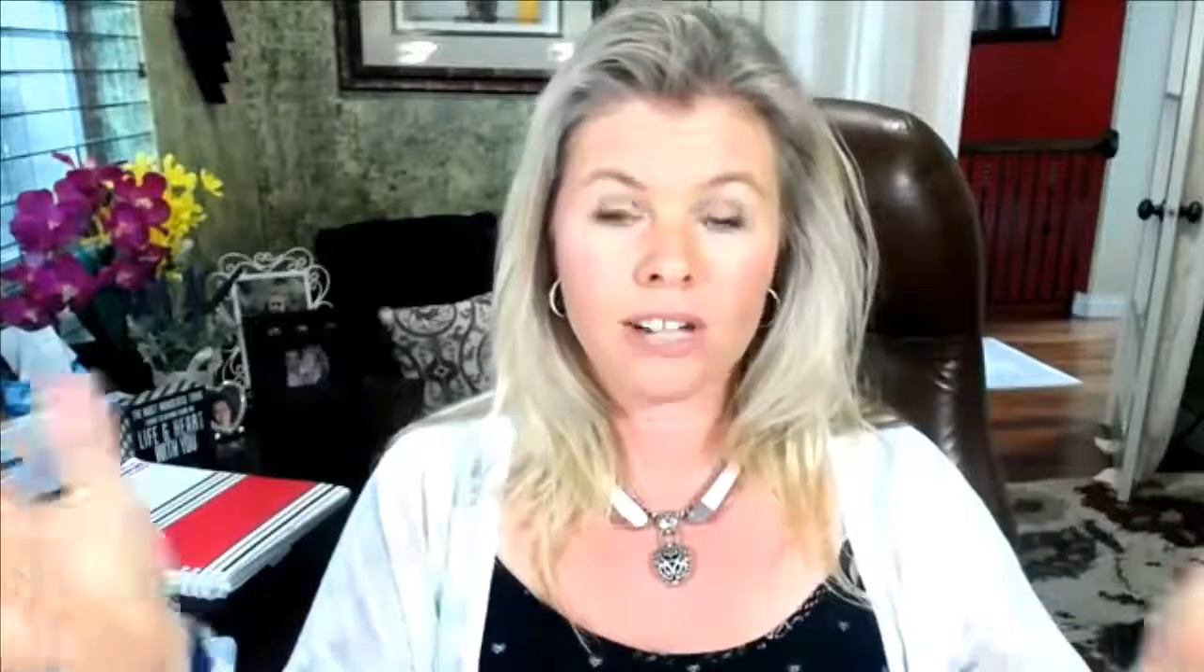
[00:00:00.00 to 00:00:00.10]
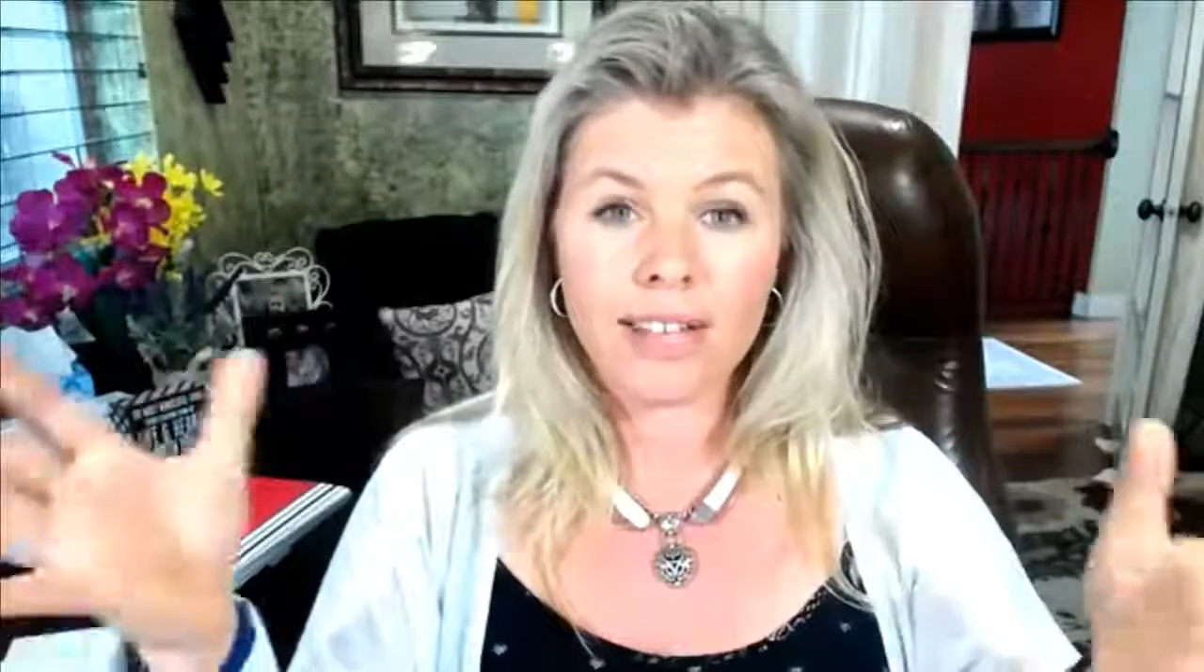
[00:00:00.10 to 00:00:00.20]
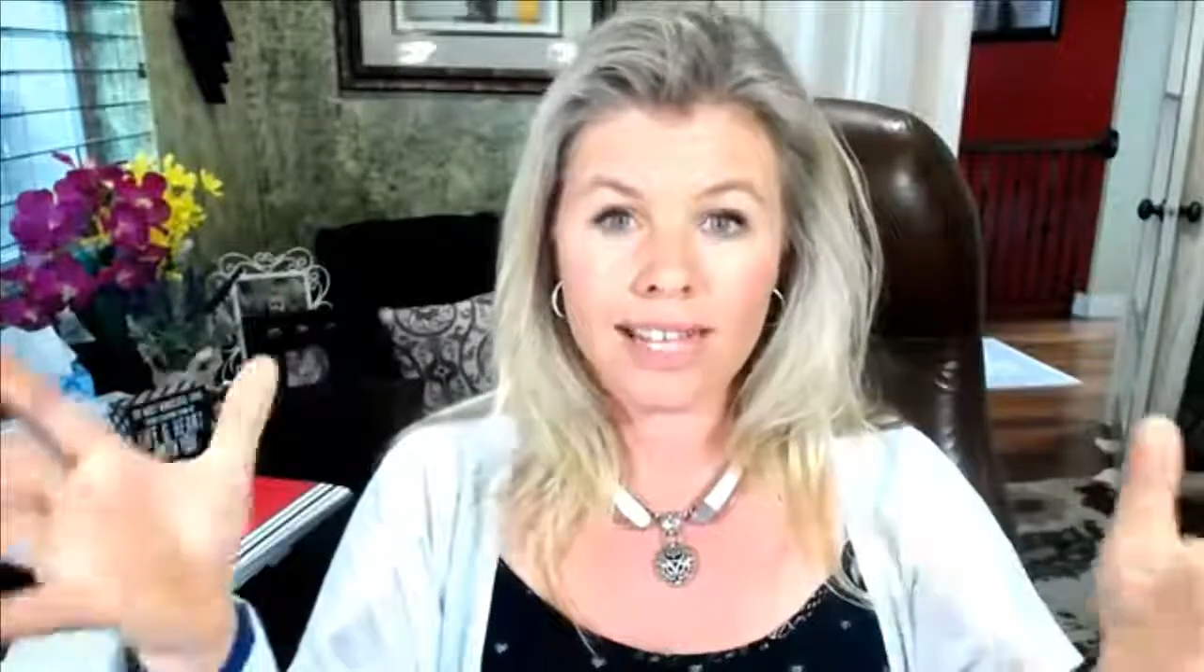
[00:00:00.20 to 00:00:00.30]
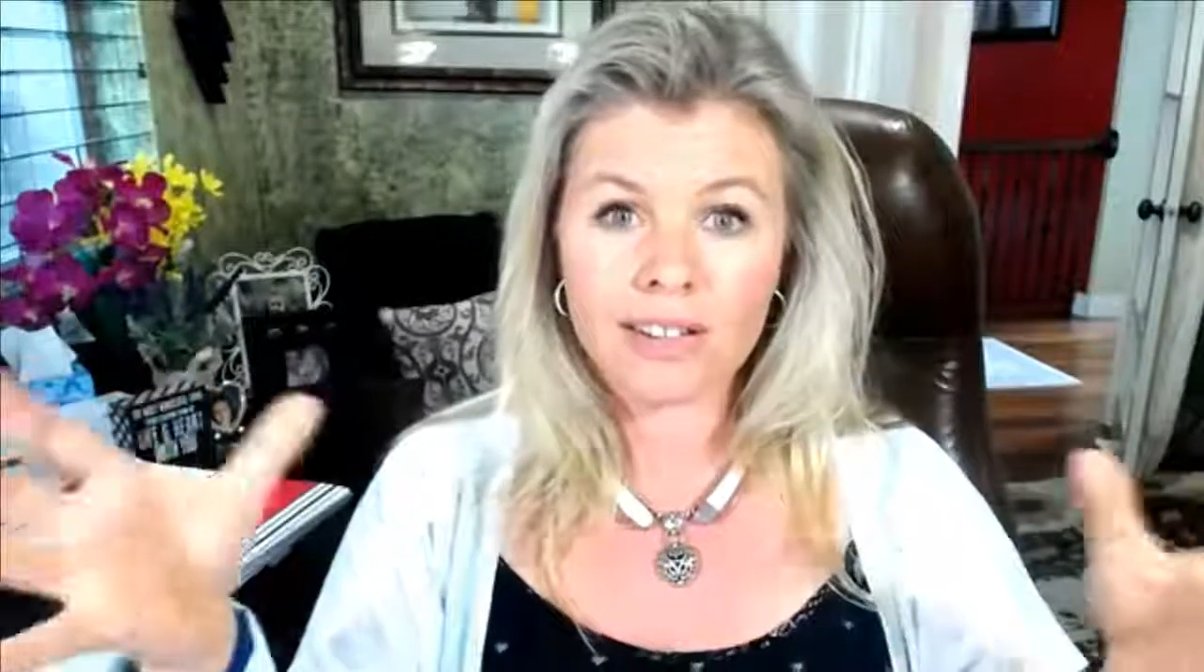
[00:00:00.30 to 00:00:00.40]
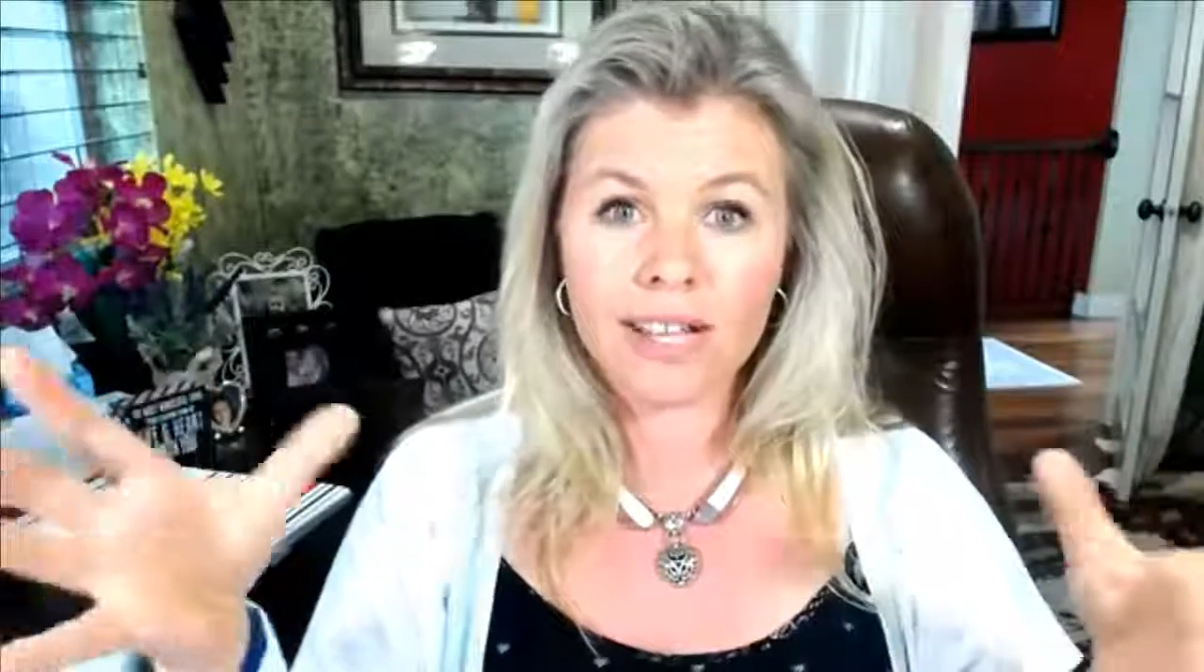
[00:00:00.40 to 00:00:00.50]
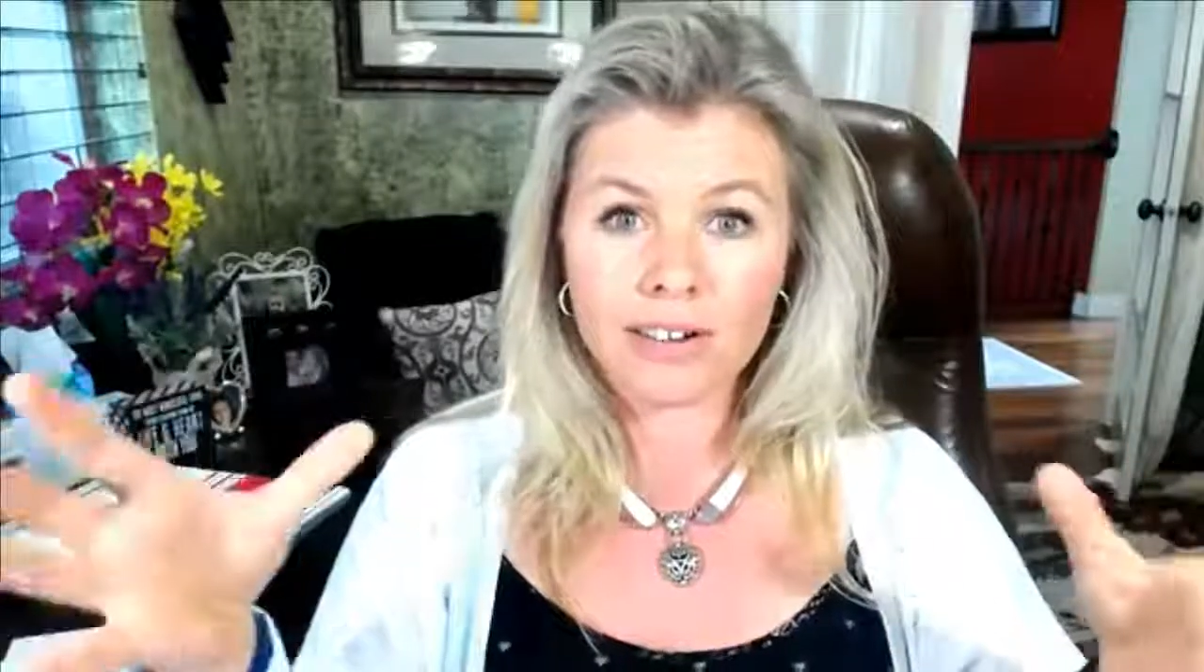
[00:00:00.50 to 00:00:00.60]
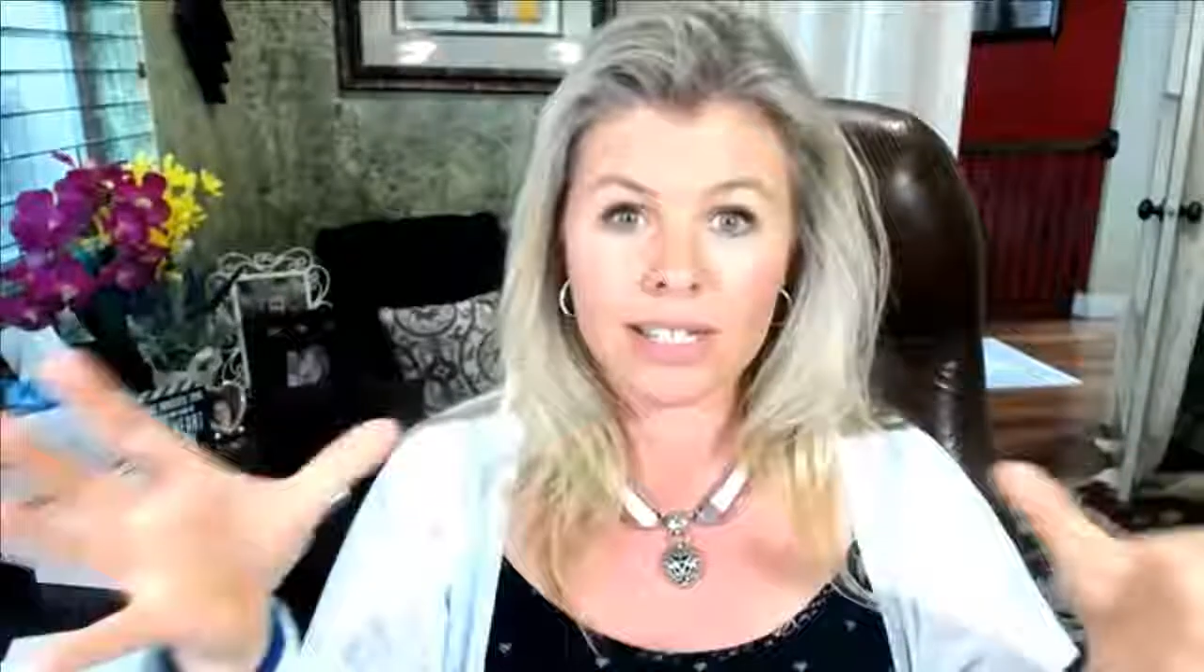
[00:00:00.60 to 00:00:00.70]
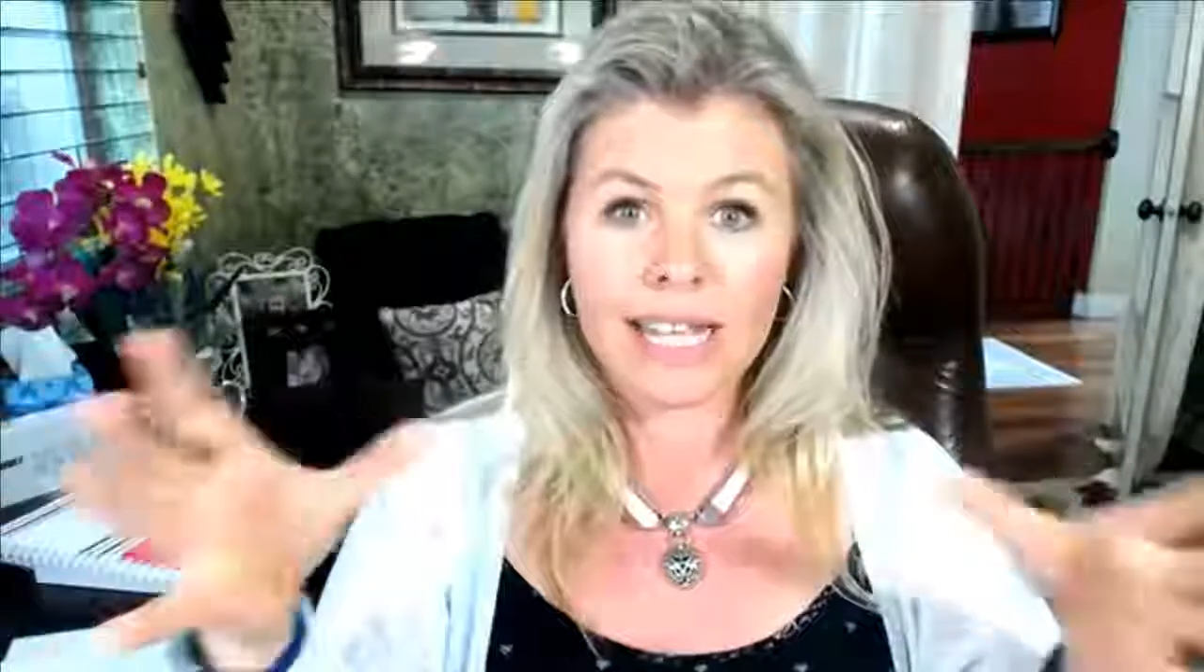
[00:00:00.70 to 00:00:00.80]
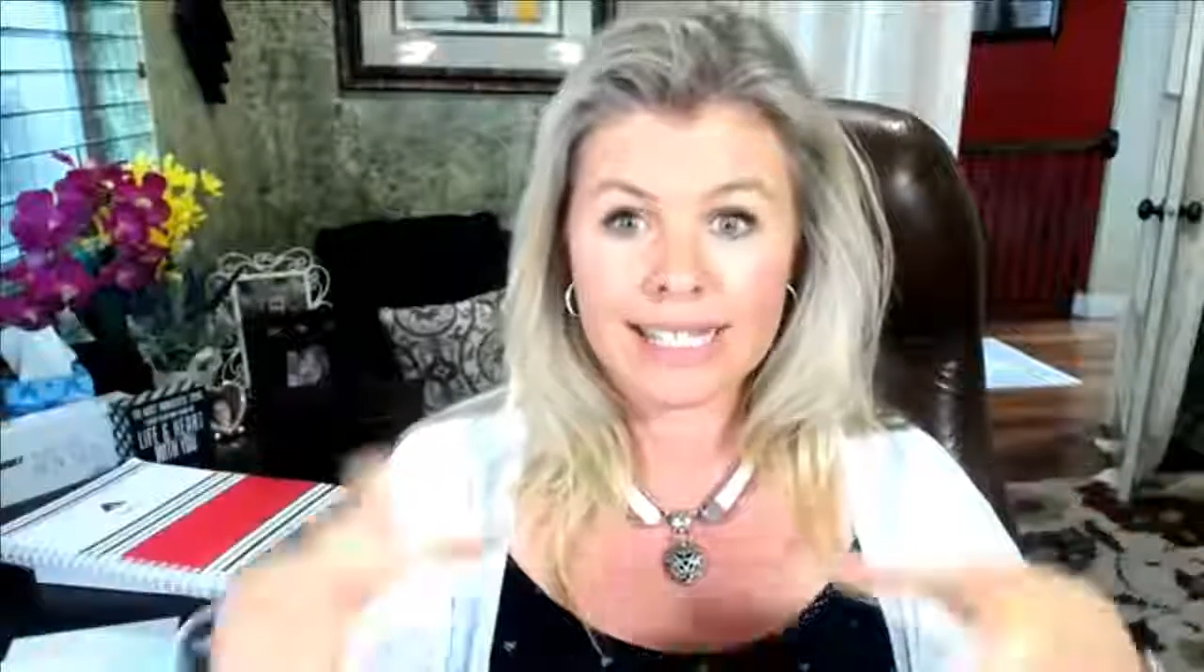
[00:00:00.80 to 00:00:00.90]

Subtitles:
like literally